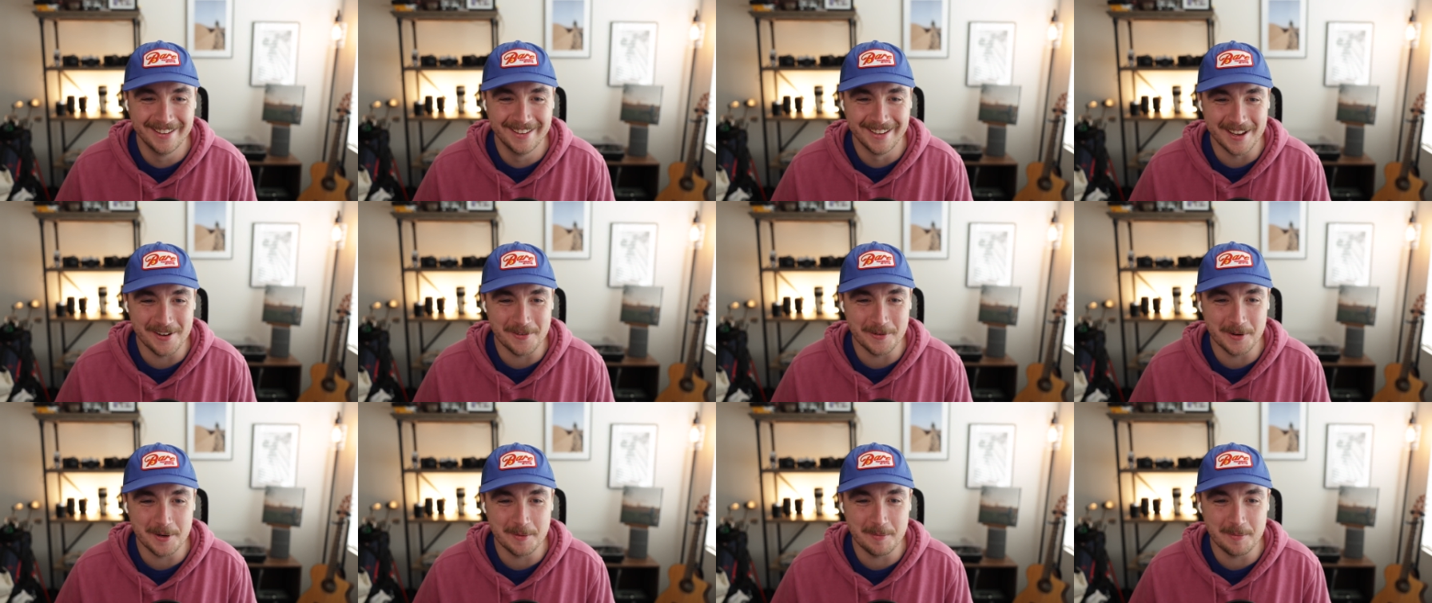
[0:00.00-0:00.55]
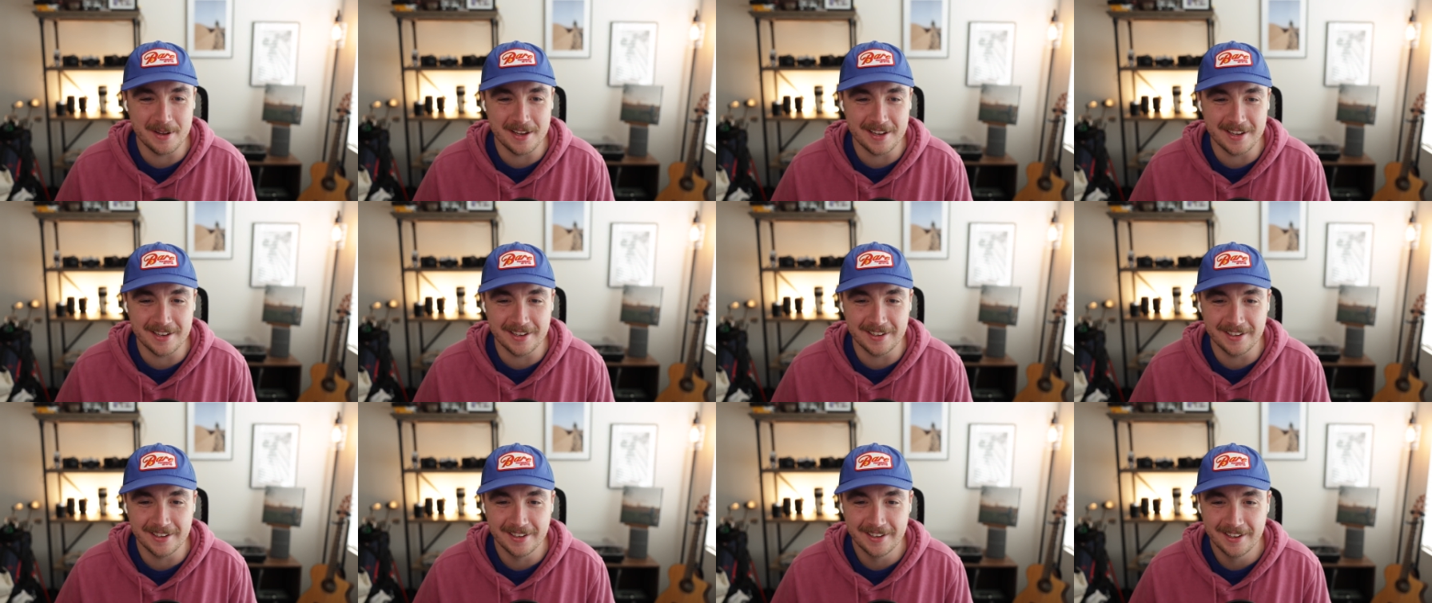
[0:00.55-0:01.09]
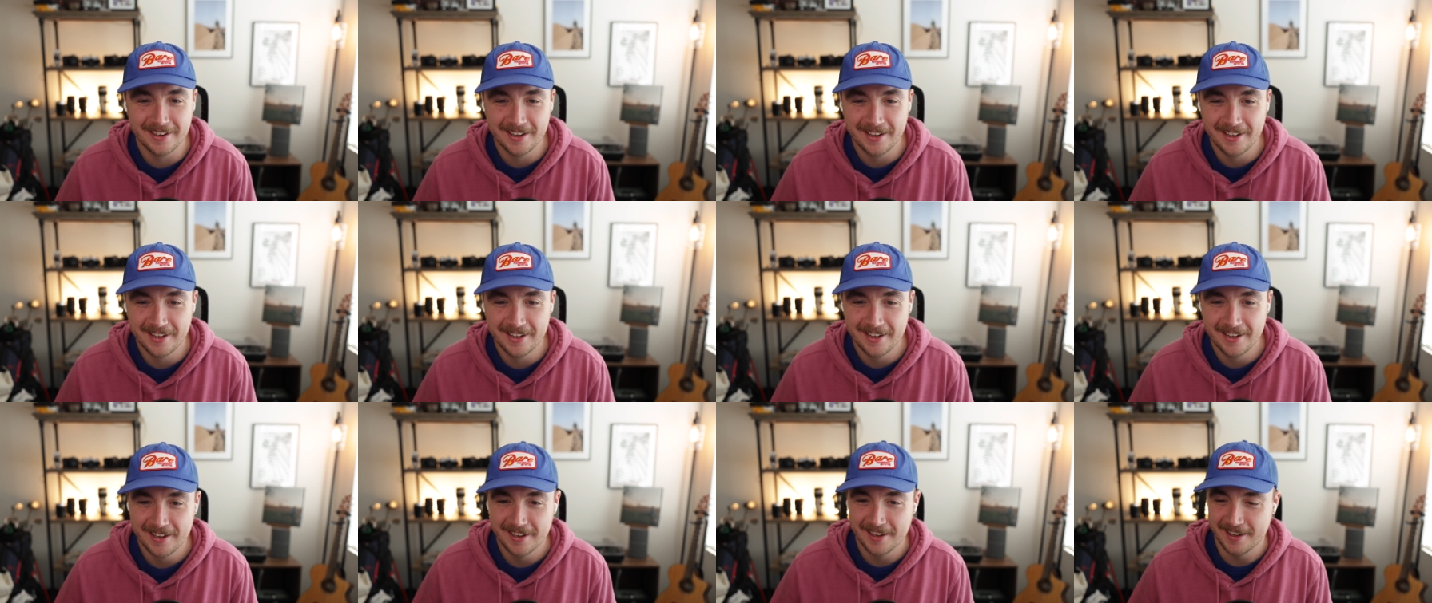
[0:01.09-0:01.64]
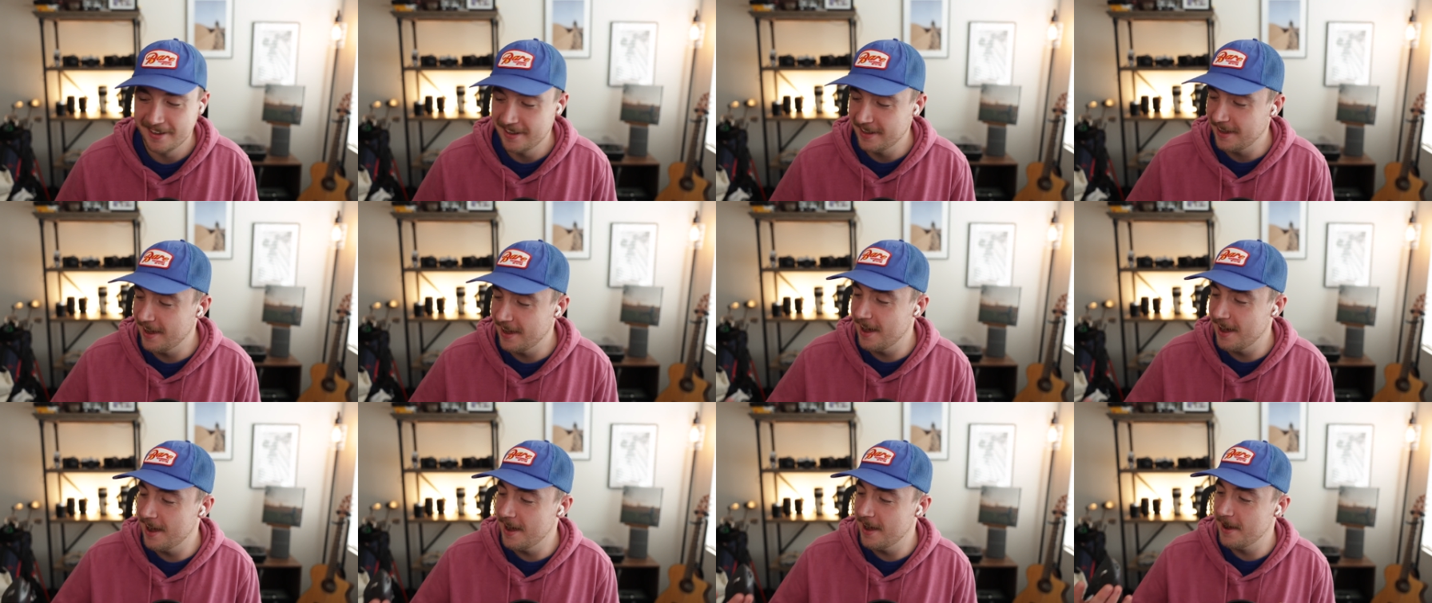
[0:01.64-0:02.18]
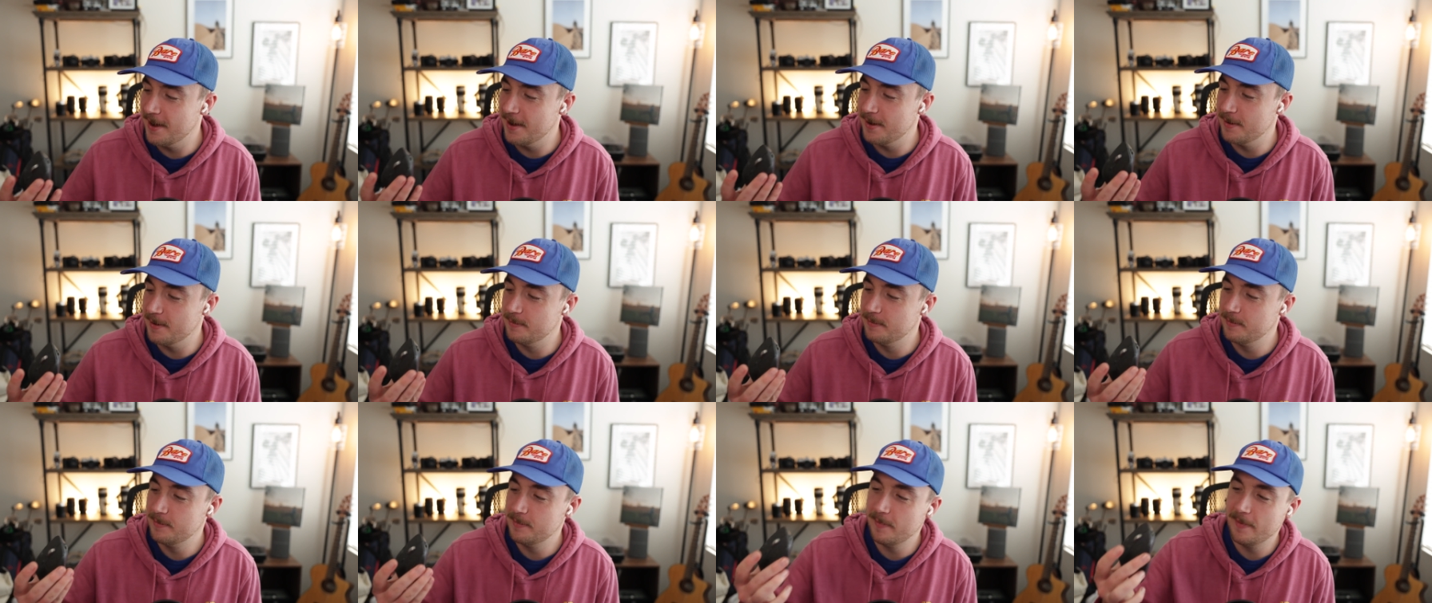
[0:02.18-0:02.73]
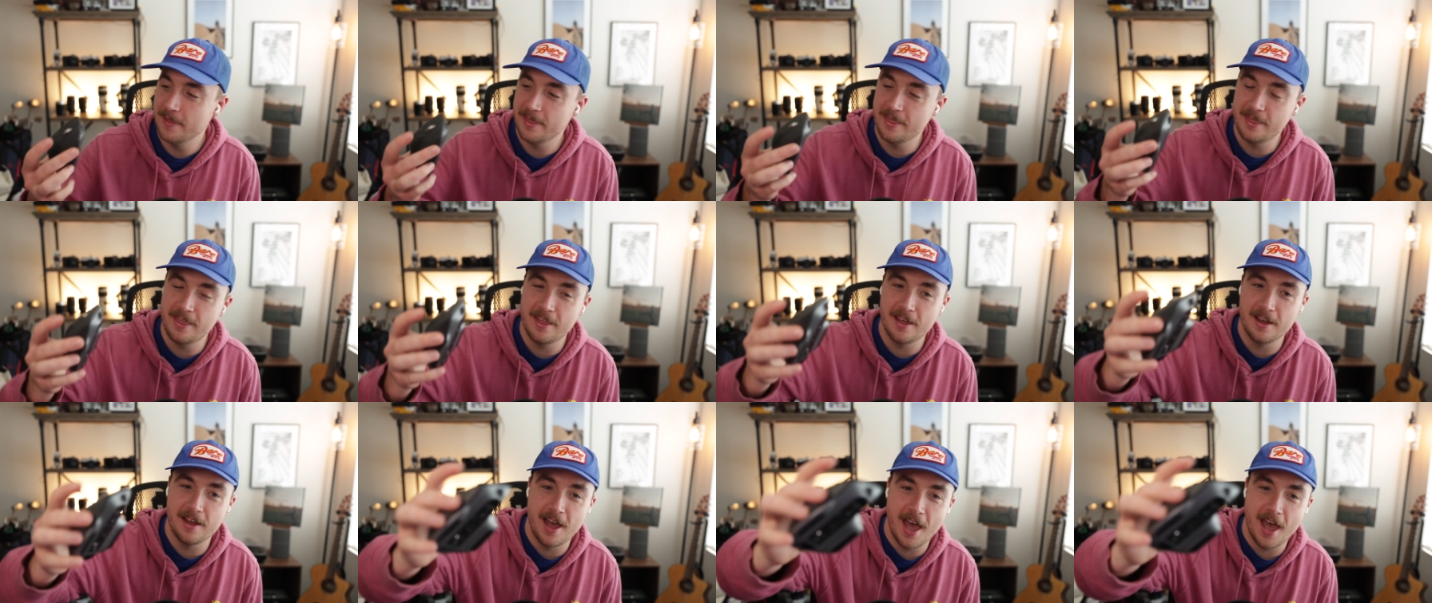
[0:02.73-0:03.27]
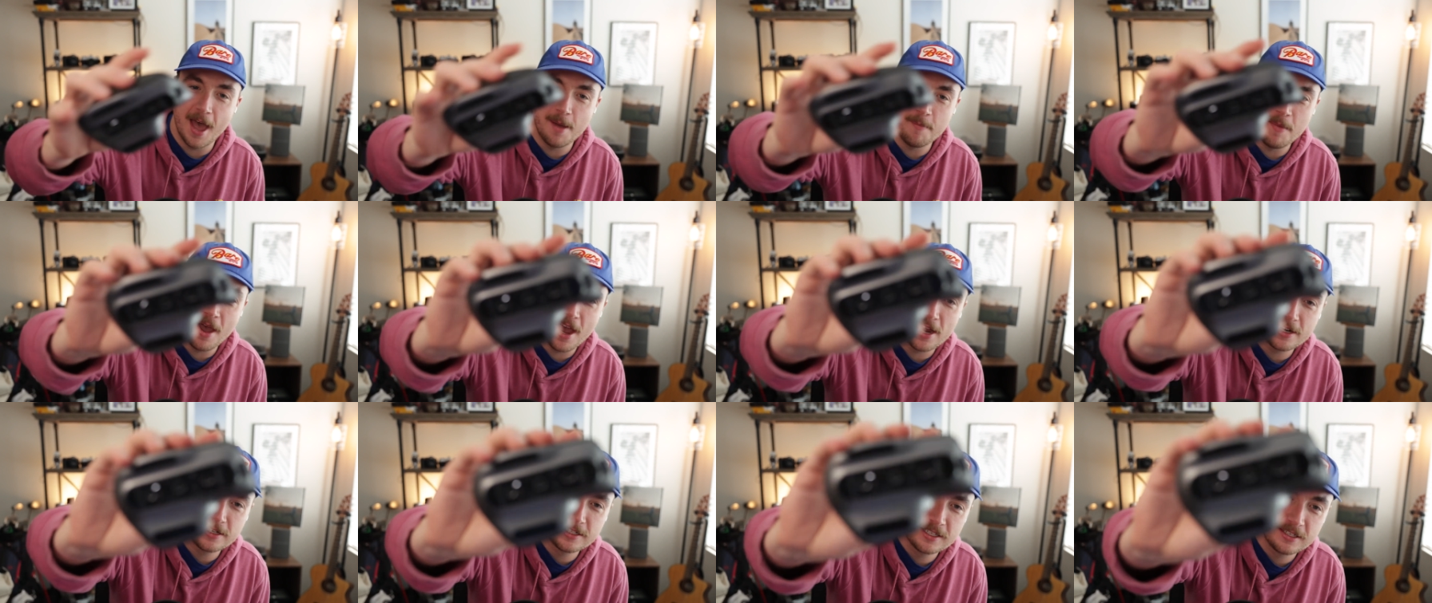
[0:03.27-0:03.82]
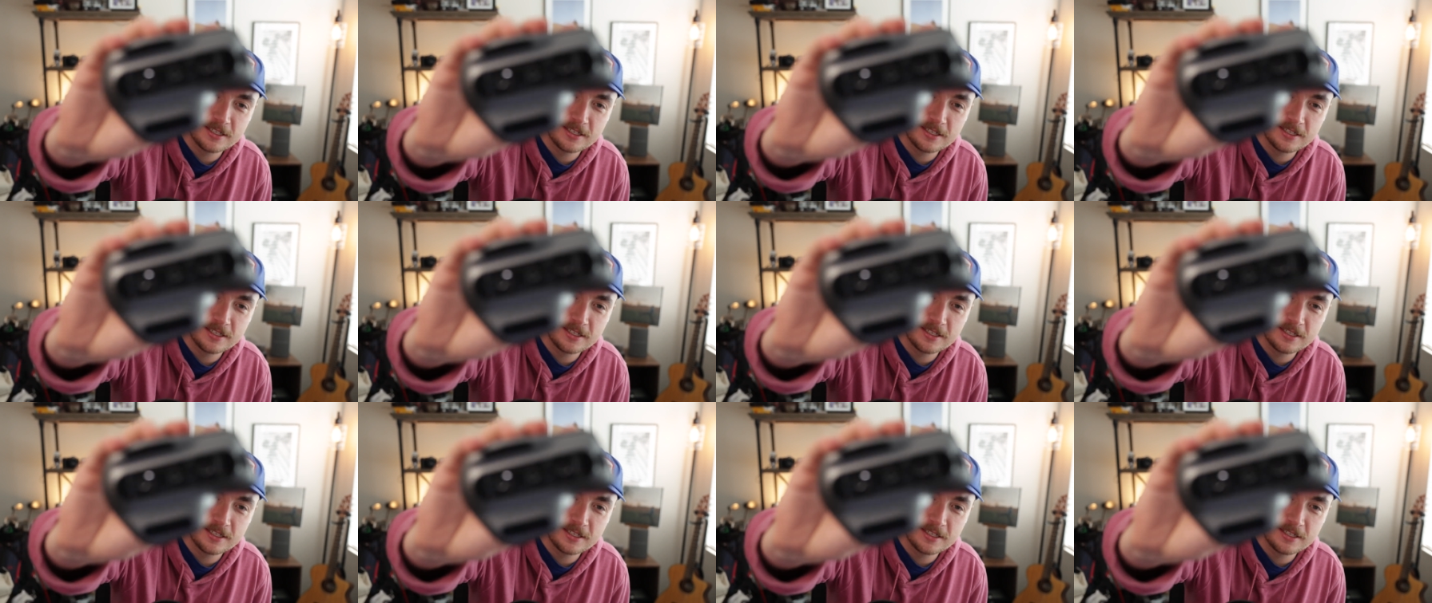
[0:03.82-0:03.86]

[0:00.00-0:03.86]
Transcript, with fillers: it would be uh, the MX